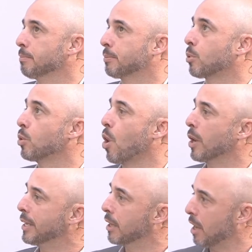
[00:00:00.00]

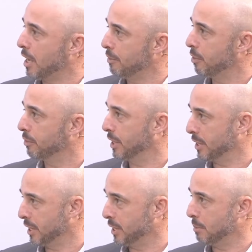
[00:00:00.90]
prolonging the life of an
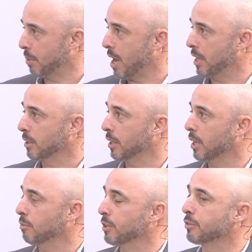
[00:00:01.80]
existing plant,
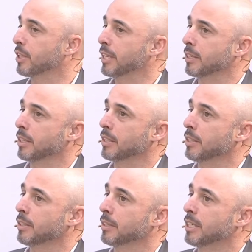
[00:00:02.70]
and with that
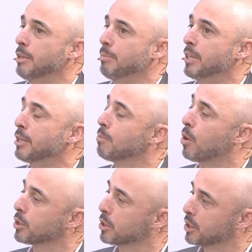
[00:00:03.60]
keeping it
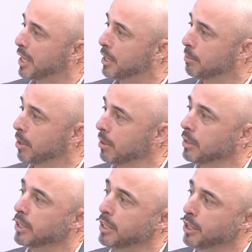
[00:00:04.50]
more sustainable,
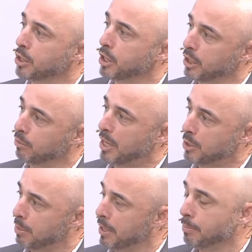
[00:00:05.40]
the initial investment,